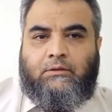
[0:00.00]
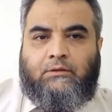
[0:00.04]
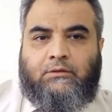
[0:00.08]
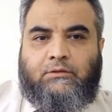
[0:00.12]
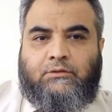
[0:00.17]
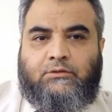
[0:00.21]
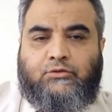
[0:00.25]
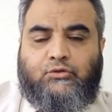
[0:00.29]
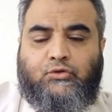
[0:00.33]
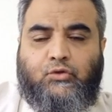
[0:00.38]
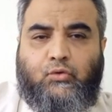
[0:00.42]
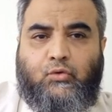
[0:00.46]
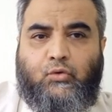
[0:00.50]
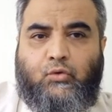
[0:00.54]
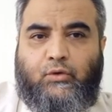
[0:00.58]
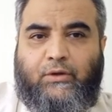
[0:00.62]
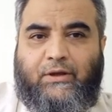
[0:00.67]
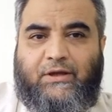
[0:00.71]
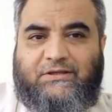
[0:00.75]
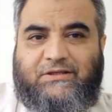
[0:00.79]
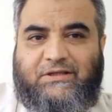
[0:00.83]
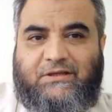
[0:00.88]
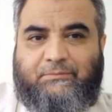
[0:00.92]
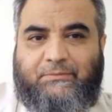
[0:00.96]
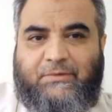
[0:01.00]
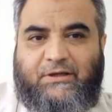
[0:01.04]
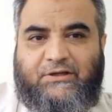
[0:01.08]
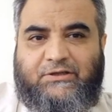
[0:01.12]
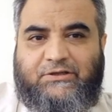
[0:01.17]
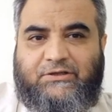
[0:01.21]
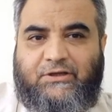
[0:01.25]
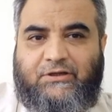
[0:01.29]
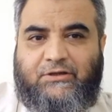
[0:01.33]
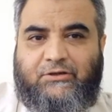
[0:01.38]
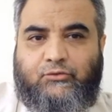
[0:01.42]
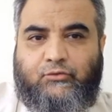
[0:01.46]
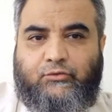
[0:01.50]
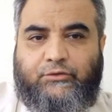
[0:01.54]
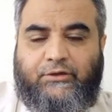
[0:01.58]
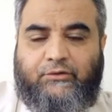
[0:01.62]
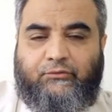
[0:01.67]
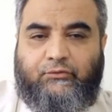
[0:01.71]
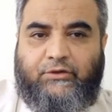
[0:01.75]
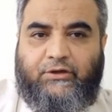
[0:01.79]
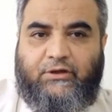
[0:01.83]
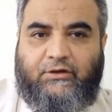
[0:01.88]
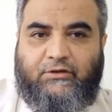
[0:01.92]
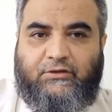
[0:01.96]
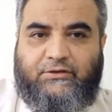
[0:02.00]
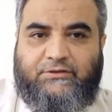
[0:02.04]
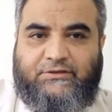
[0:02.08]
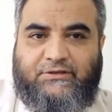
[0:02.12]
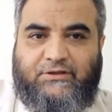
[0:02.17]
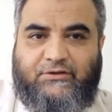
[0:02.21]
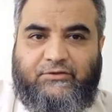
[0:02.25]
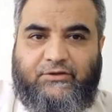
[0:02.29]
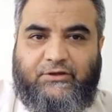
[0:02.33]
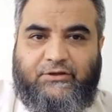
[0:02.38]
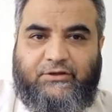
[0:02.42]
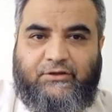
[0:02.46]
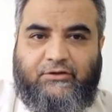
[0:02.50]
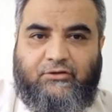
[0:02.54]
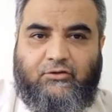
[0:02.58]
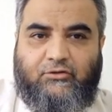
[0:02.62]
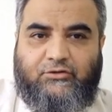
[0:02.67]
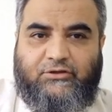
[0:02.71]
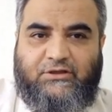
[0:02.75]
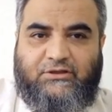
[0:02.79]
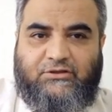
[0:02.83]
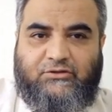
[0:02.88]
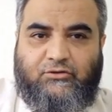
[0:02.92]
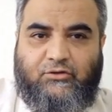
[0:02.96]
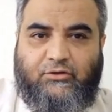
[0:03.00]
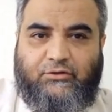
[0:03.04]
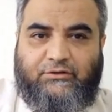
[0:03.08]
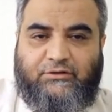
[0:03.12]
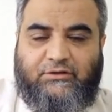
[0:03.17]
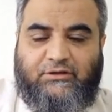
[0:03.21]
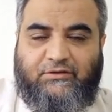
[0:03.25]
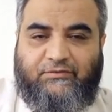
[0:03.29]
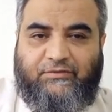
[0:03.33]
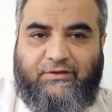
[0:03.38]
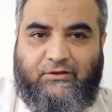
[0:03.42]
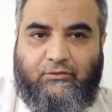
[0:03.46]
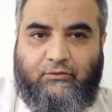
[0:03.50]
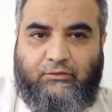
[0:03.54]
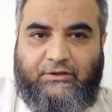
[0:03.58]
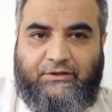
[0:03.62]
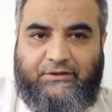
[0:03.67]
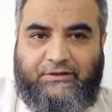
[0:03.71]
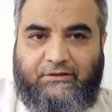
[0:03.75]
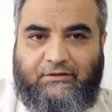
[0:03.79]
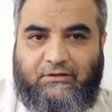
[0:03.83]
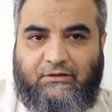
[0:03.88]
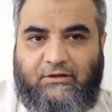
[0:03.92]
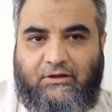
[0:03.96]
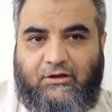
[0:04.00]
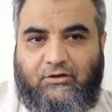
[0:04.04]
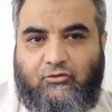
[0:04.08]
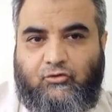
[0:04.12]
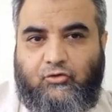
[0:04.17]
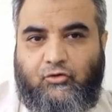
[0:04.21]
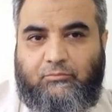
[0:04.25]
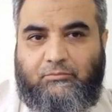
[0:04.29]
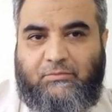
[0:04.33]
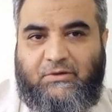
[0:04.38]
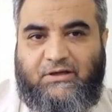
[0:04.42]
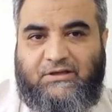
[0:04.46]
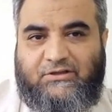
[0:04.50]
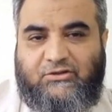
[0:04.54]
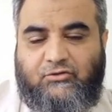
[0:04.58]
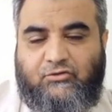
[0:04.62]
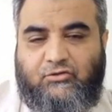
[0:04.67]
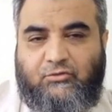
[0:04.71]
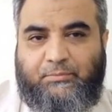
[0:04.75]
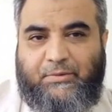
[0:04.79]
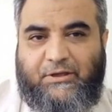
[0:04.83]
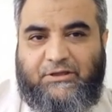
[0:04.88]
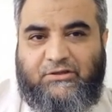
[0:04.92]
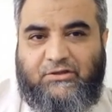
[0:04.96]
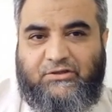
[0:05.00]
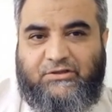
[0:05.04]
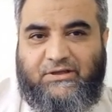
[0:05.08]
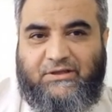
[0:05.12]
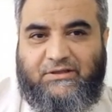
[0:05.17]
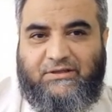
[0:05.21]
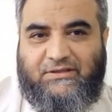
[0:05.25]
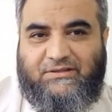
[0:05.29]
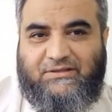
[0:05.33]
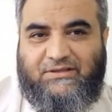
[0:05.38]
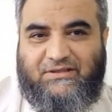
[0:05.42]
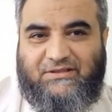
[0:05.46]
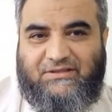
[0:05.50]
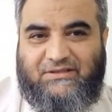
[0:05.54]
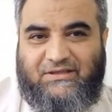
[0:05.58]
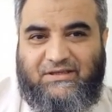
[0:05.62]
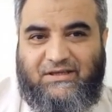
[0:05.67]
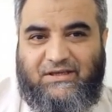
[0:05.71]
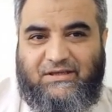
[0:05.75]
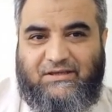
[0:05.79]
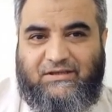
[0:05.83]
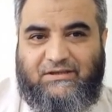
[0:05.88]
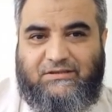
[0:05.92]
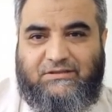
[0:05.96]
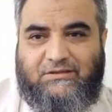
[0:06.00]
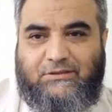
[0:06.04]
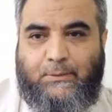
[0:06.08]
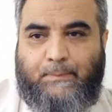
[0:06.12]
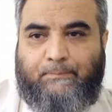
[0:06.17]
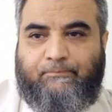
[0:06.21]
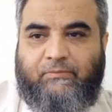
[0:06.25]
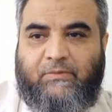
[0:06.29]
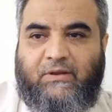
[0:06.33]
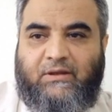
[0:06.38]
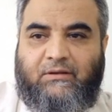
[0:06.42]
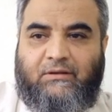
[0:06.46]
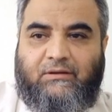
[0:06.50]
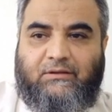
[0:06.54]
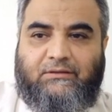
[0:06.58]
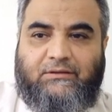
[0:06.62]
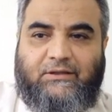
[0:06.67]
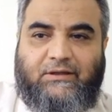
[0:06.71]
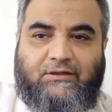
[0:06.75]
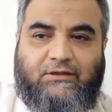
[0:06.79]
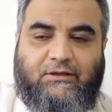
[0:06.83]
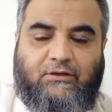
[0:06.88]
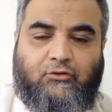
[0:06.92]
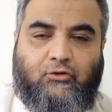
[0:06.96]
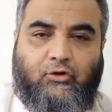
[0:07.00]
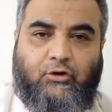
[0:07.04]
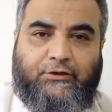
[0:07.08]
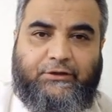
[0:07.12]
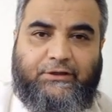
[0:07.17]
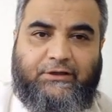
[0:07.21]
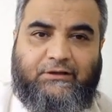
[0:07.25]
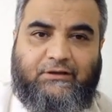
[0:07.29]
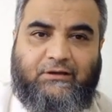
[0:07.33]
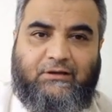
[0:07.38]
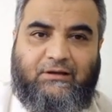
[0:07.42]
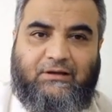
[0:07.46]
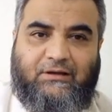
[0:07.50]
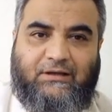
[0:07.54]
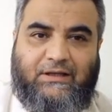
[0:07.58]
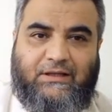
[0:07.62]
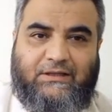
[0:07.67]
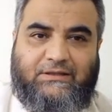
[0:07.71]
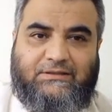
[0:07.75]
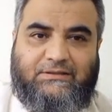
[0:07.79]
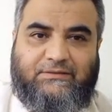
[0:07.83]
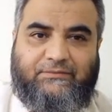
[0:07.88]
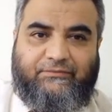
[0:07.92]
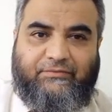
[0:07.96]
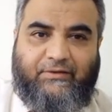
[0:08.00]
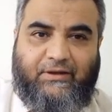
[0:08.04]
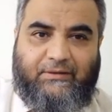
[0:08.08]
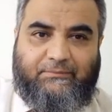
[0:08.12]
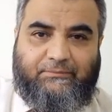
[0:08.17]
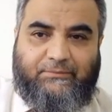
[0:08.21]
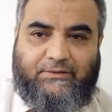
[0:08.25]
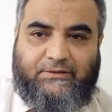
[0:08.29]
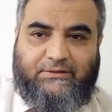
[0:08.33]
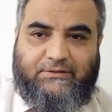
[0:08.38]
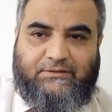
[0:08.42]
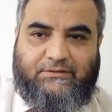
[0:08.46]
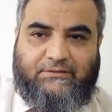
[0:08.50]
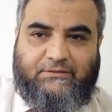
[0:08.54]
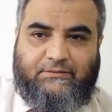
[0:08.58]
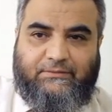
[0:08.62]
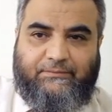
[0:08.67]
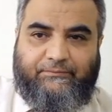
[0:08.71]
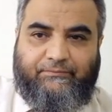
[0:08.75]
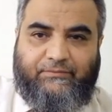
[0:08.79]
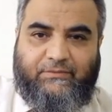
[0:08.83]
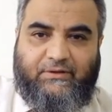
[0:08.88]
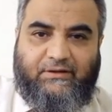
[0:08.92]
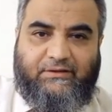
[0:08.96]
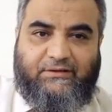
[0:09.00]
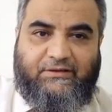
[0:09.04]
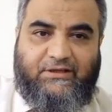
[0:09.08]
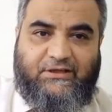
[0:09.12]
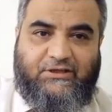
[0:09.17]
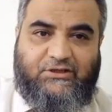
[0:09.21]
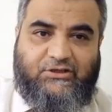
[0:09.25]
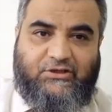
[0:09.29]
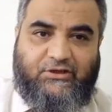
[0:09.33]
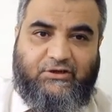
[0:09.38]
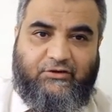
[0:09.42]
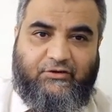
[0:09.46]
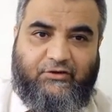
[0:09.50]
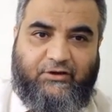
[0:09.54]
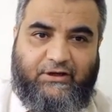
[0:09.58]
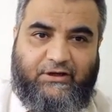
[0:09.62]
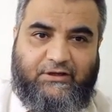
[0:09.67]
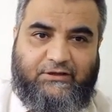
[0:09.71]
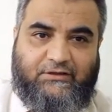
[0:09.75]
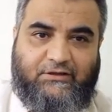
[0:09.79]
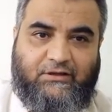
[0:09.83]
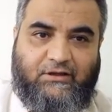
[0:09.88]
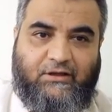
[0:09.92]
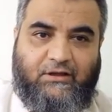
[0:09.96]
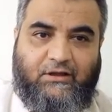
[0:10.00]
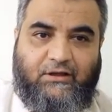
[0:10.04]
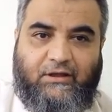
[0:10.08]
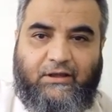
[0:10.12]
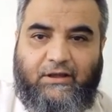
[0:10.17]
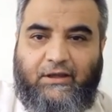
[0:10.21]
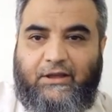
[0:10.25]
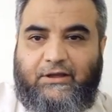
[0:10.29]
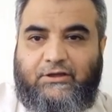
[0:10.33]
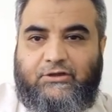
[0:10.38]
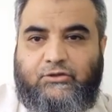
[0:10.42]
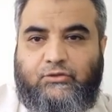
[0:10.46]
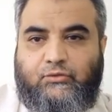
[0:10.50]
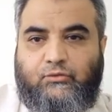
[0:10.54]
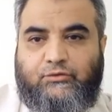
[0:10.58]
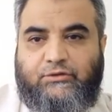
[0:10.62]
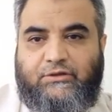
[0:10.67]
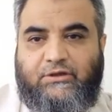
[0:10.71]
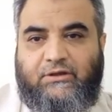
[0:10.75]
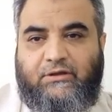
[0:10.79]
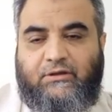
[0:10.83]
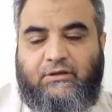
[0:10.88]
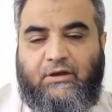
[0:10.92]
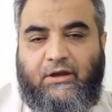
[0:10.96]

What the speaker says: So as I mentioned, today we are concentrating just on the phacolytic glaucoma. So the pathogenesis is that the cortical lens fibers degenerate into the